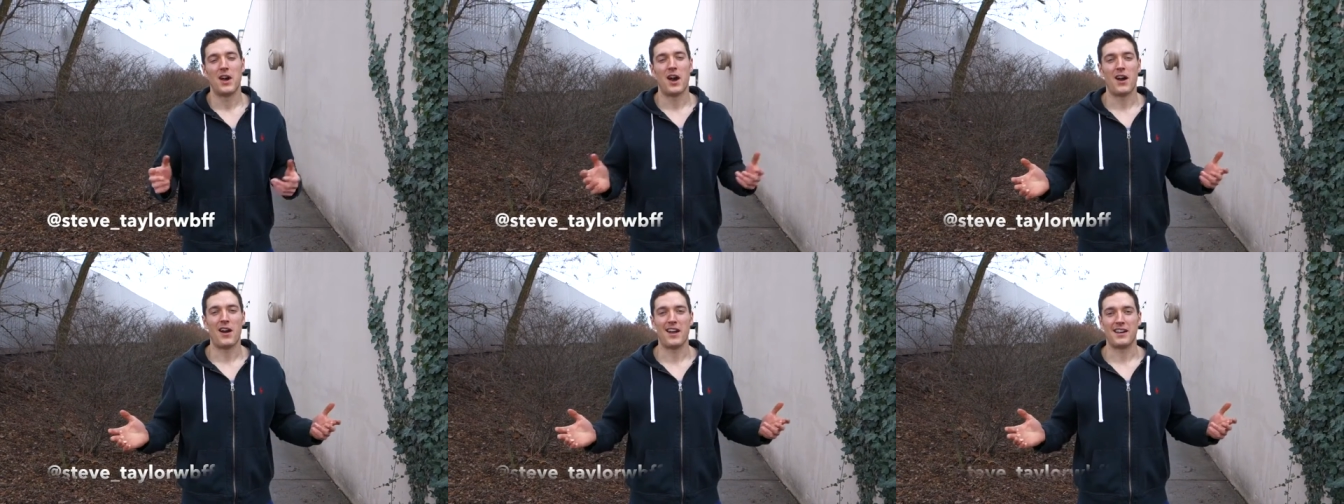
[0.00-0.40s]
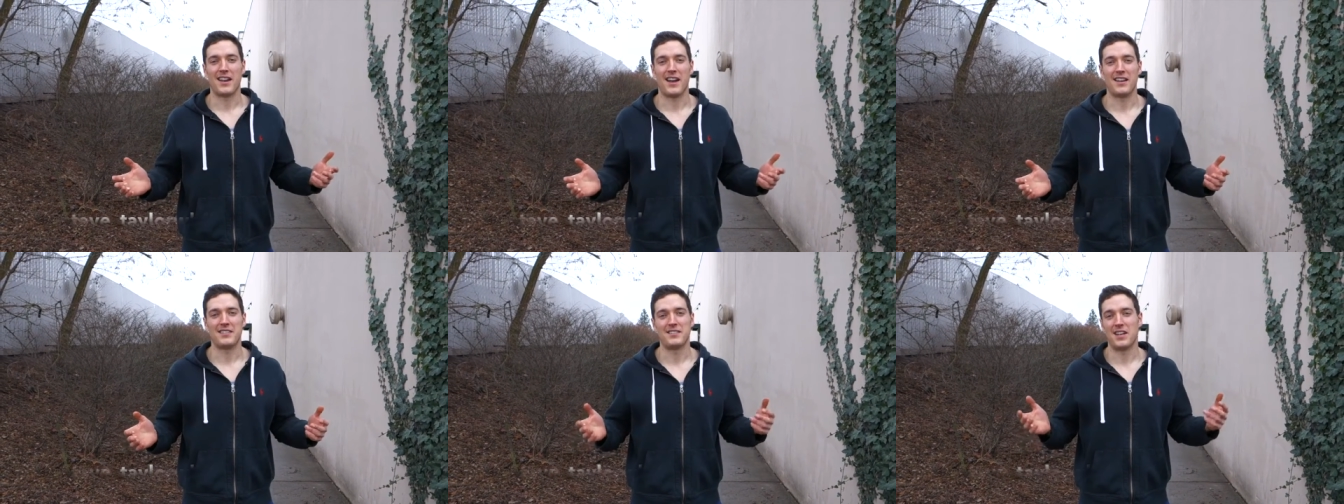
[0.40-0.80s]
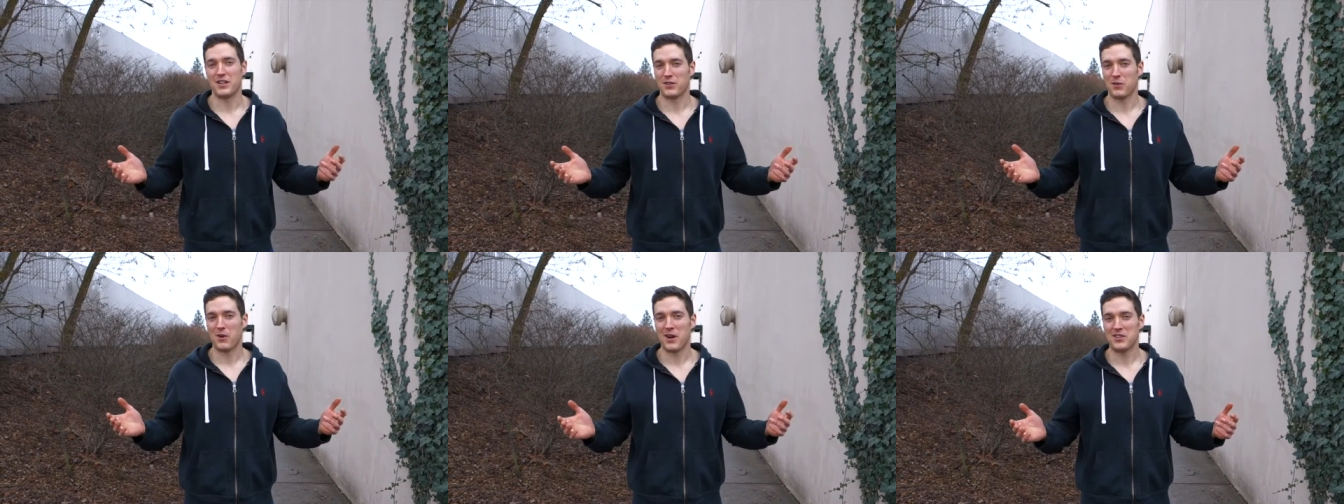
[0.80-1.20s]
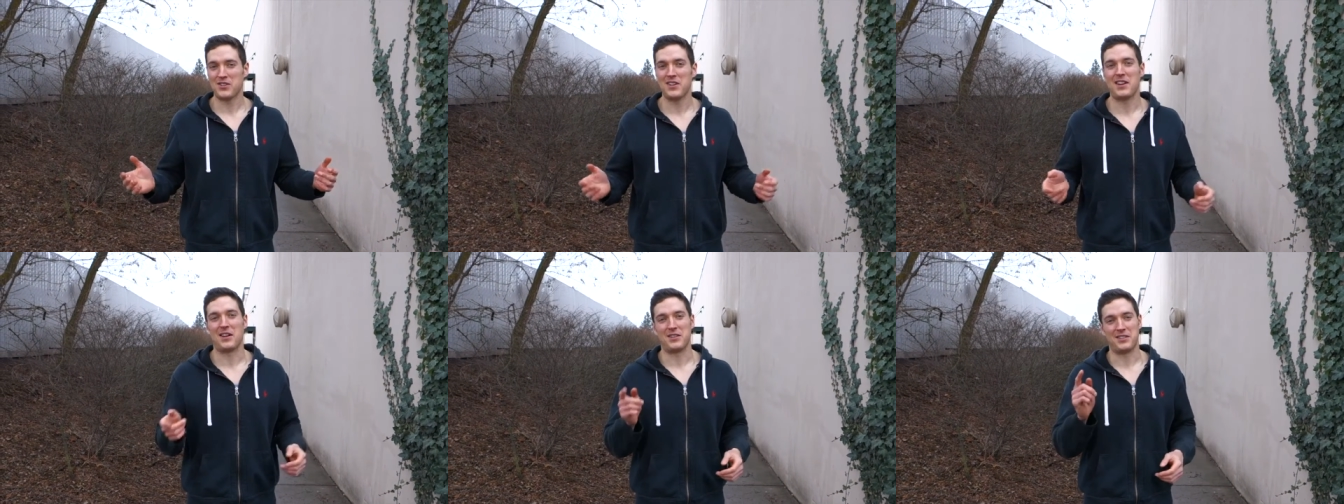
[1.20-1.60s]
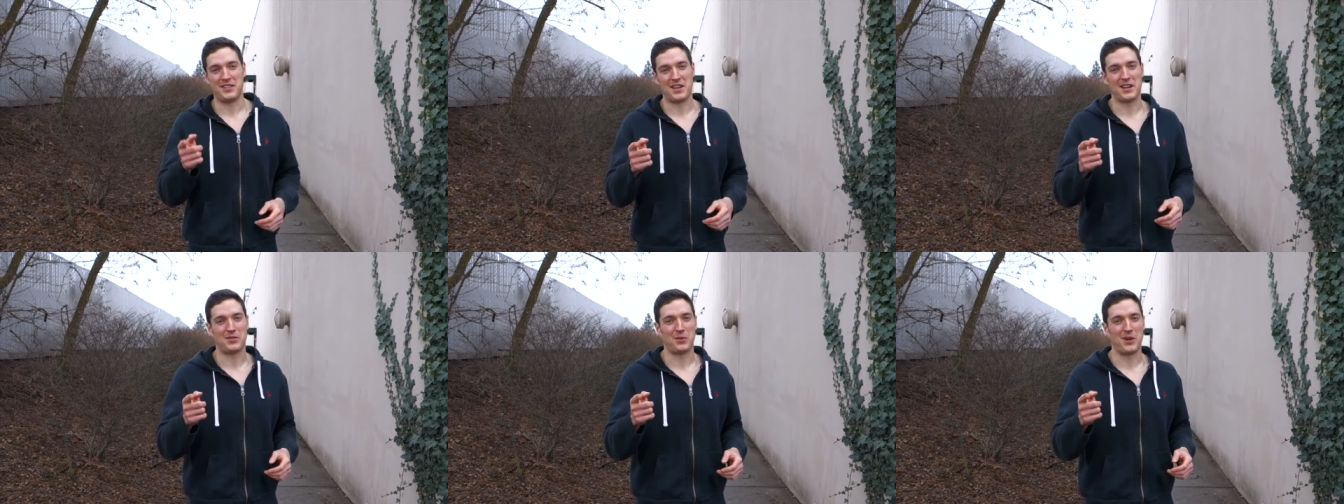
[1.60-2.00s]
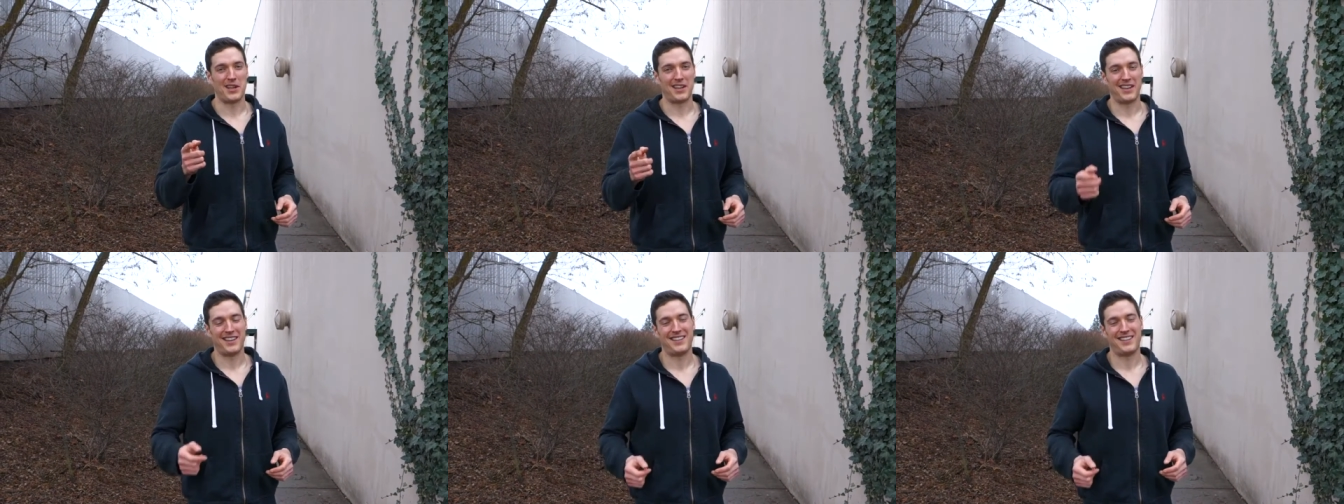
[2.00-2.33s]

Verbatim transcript: All right, guys, thanks for watching, and I'll see you next week.